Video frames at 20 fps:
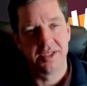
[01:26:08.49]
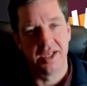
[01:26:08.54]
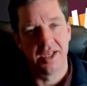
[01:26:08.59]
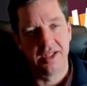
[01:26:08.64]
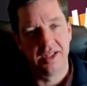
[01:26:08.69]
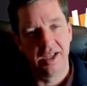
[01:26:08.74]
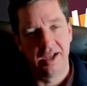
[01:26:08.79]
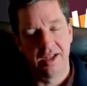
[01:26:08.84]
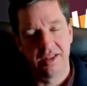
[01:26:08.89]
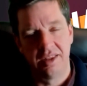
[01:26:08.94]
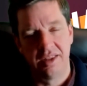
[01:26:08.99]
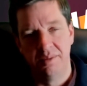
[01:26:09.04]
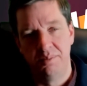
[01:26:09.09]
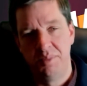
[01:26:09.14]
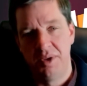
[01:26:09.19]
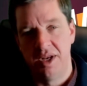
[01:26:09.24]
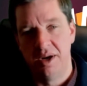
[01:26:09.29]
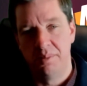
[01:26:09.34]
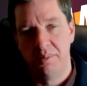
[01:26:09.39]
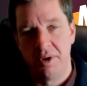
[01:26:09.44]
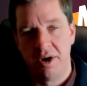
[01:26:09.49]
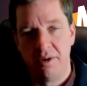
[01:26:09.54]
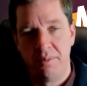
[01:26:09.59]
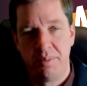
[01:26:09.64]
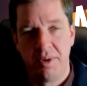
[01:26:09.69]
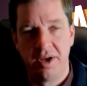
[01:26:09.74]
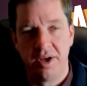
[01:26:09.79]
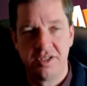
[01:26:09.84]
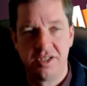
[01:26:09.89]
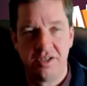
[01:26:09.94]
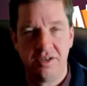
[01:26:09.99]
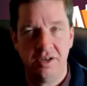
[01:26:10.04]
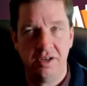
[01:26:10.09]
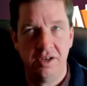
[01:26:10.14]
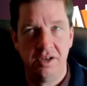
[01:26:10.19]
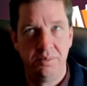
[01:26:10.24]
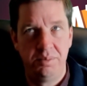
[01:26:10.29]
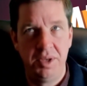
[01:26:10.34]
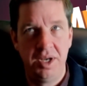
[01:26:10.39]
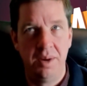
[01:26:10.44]
Like they got the peanut butter
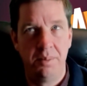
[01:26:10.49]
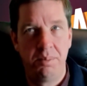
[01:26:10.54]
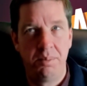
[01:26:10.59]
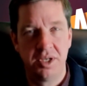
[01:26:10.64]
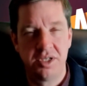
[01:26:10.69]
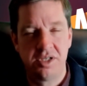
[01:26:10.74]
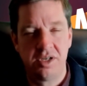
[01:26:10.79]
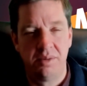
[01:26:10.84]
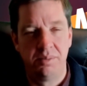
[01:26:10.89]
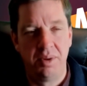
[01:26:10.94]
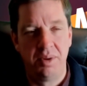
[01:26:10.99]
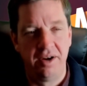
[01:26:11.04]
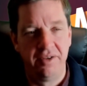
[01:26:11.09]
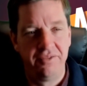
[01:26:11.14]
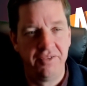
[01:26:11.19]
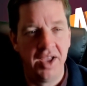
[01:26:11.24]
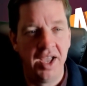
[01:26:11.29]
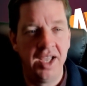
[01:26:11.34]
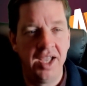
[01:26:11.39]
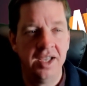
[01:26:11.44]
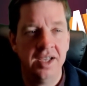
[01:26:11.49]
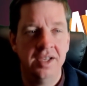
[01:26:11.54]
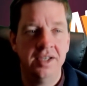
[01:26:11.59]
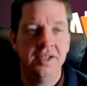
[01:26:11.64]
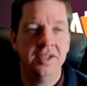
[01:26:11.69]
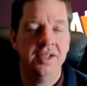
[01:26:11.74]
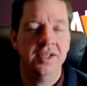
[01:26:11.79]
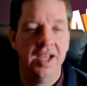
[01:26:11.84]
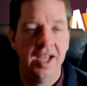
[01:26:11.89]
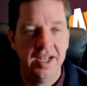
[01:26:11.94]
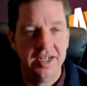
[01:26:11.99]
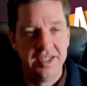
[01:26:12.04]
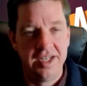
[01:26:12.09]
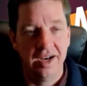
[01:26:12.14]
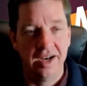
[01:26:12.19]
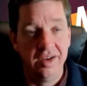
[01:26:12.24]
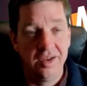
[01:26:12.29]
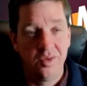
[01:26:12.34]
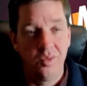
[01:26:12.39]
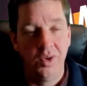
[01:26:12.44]
parfait at
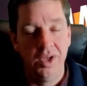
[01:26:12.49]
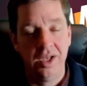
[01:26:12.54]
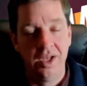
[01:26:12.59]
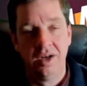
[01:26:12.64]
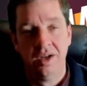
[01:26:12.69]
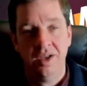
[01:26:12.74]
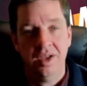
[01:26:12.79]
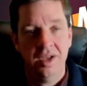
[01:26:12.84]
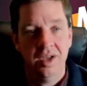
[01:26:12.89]
Dairy Queen,